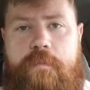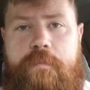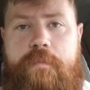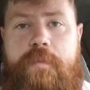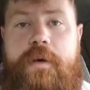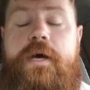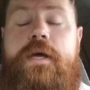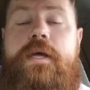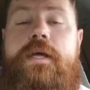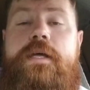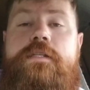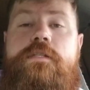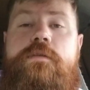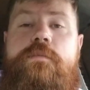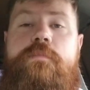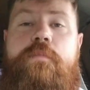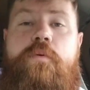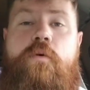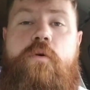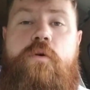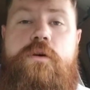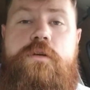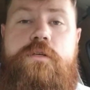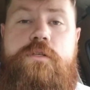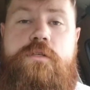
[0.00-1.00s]
but it's
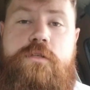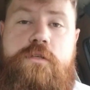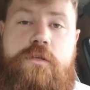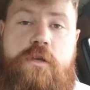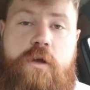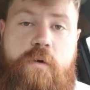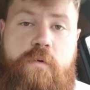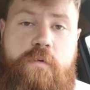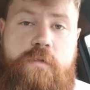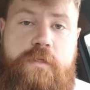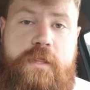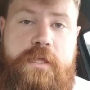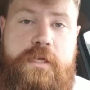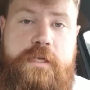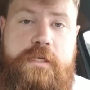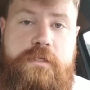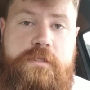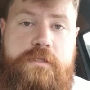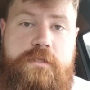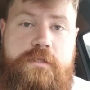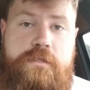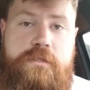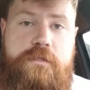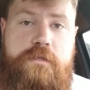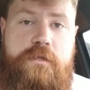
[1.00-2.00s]
important to know
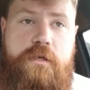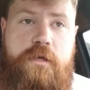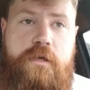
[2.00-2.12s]
this